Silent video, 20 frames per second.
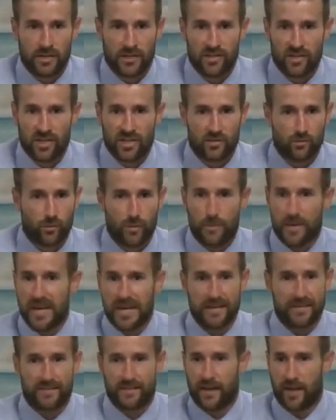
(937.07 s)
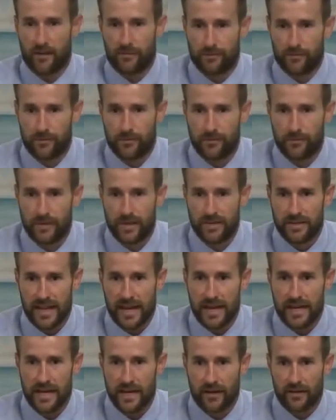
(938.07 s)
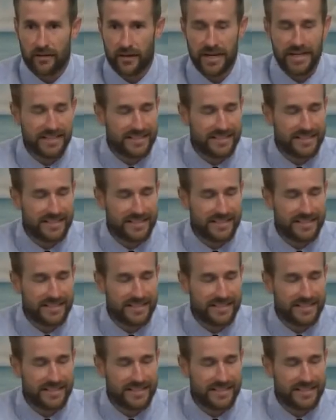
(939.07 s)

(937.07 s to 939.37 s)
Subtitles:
to just repeat stuff that they hear.